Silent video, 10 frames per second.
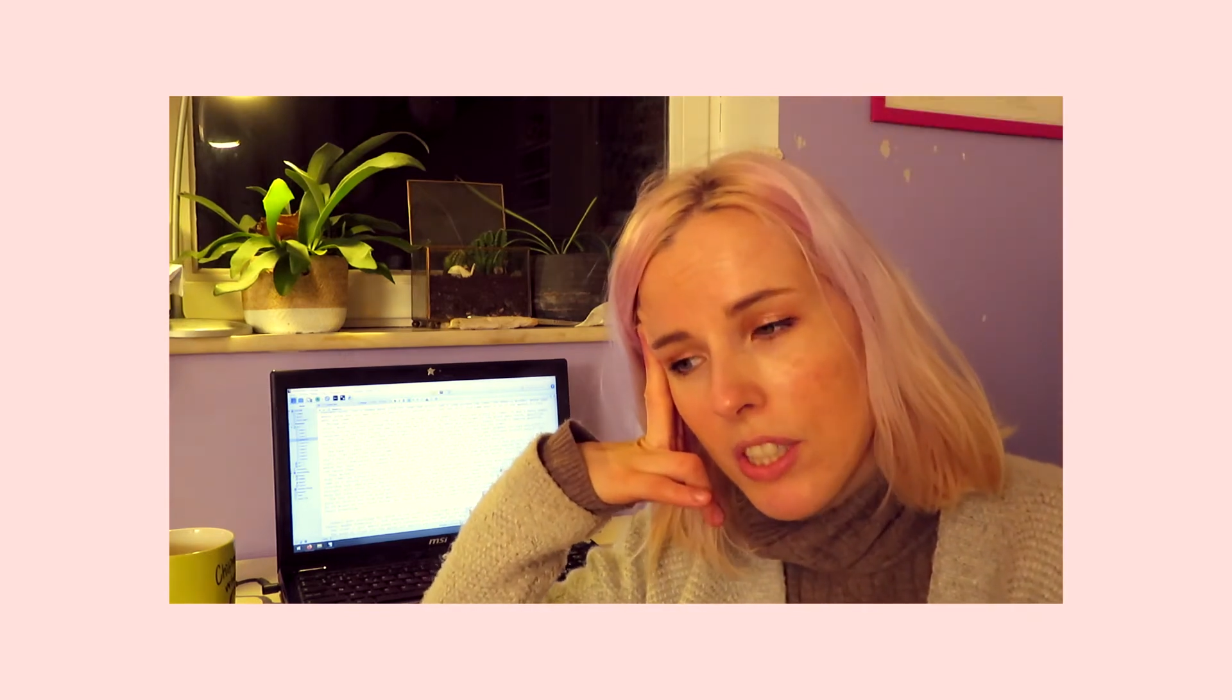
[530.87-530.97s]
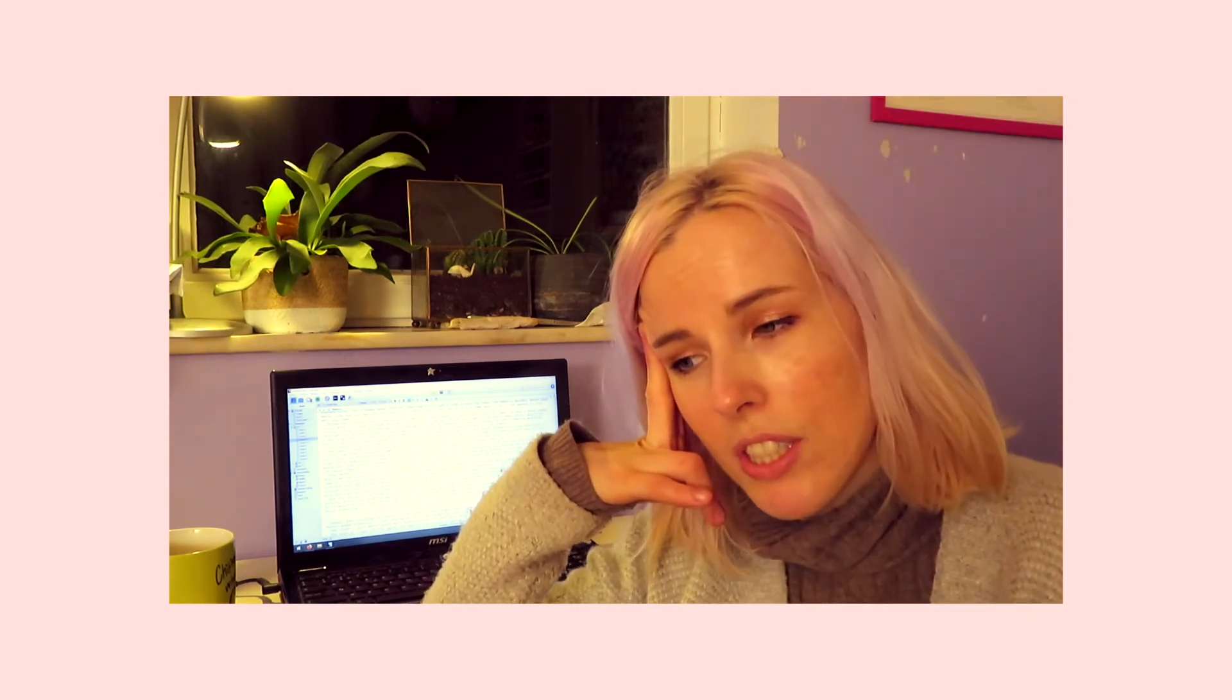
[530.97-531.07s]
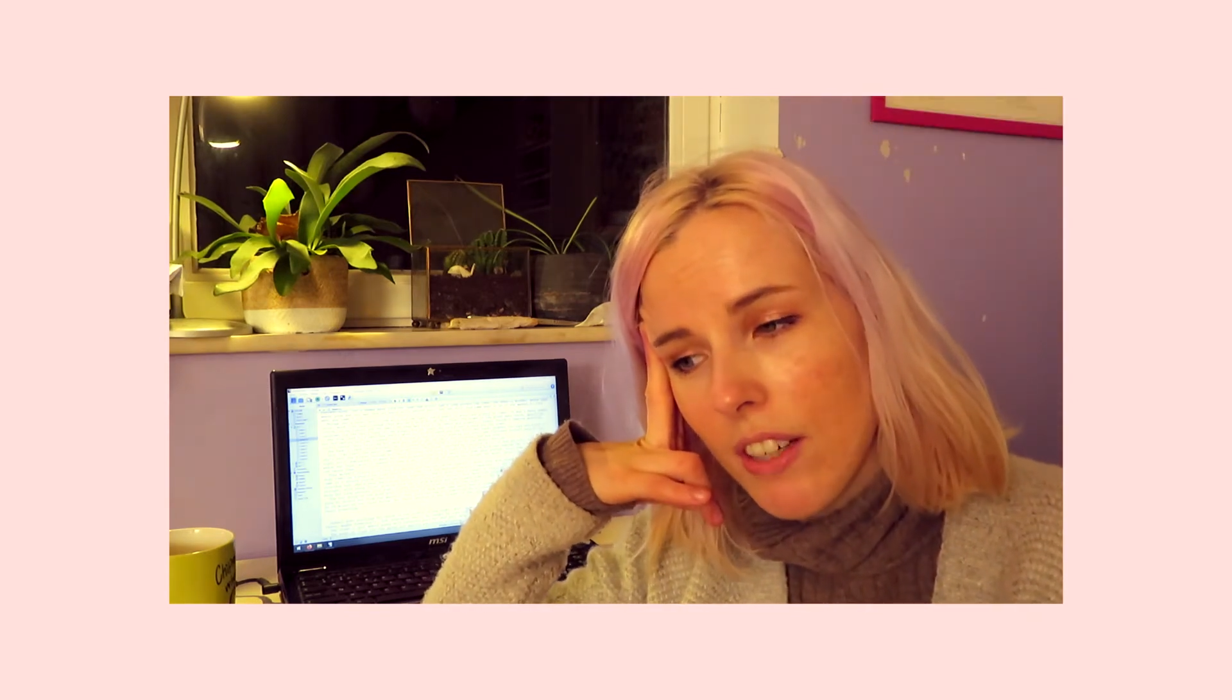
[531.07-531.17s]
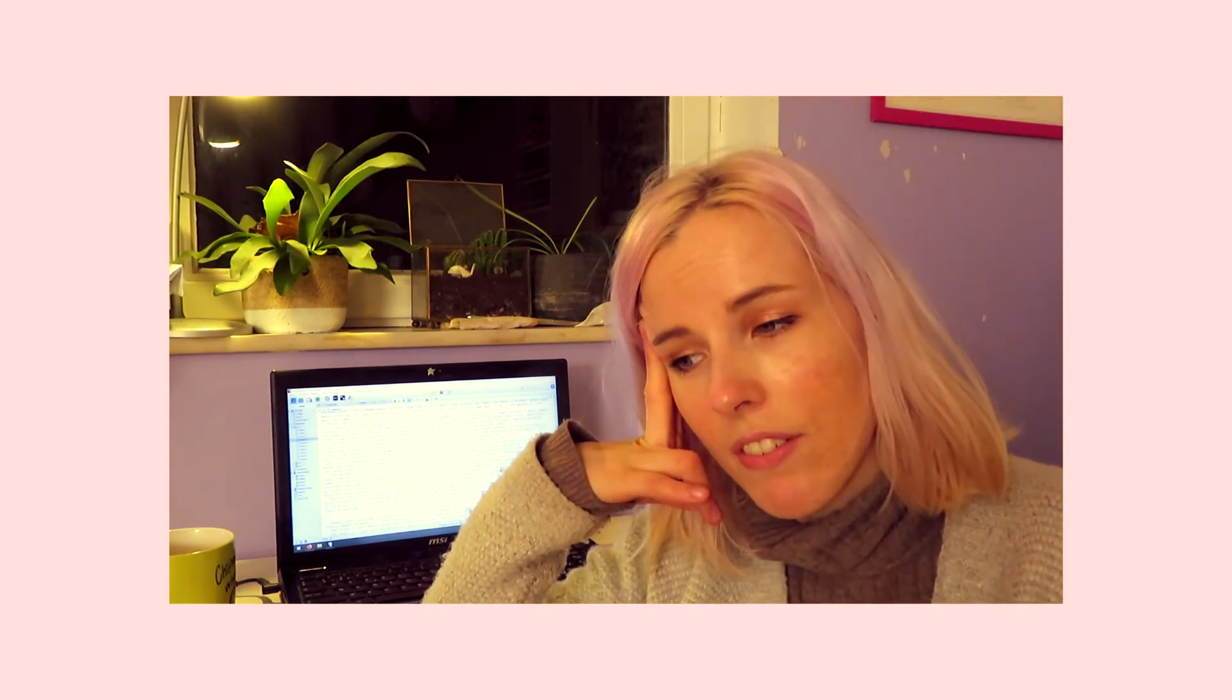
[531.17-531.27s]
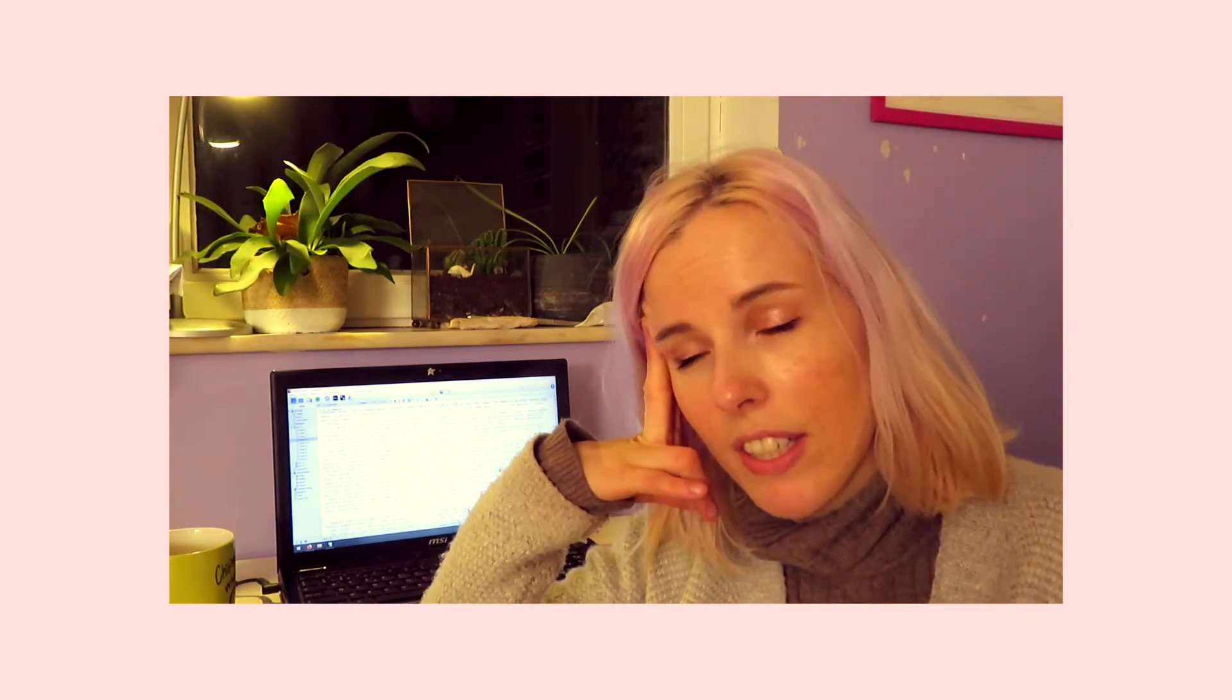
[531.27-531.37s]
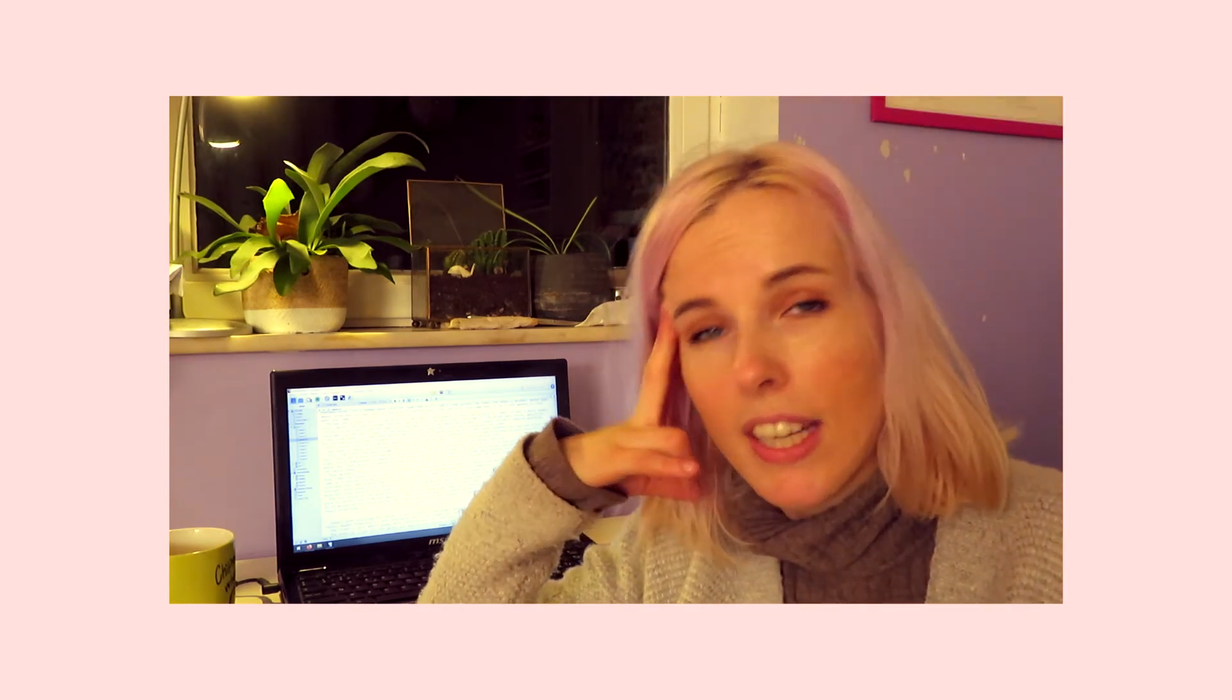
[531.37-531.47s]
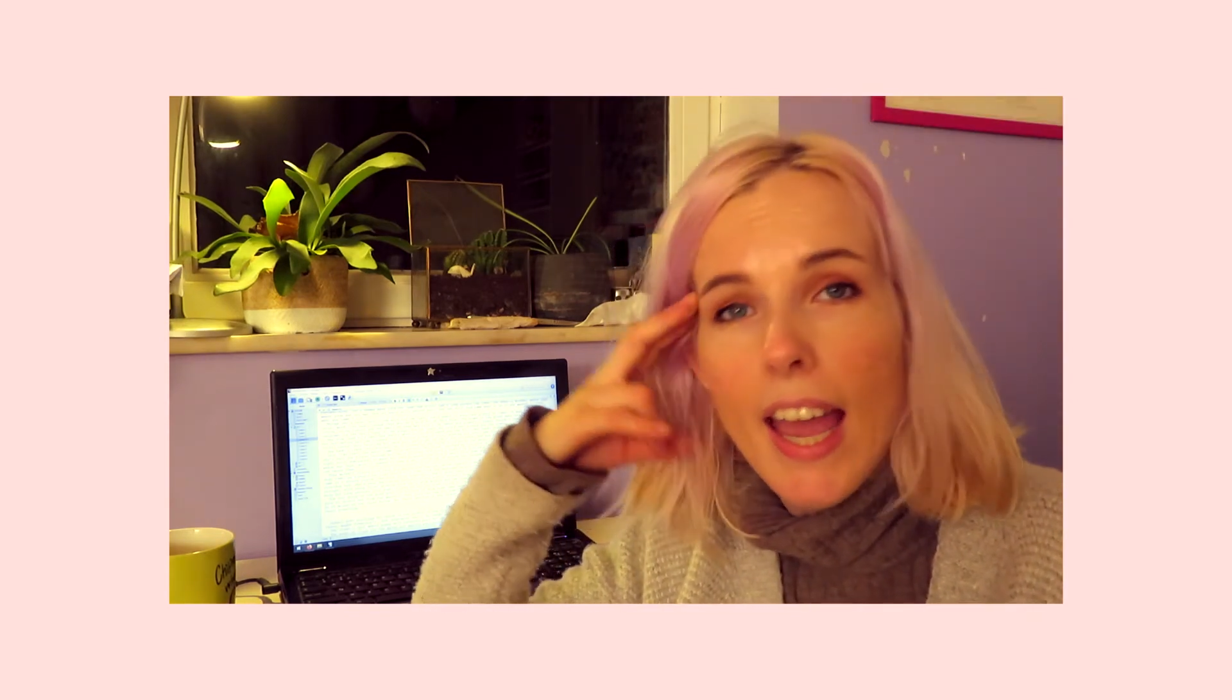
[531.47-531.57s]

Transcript: of stuff and like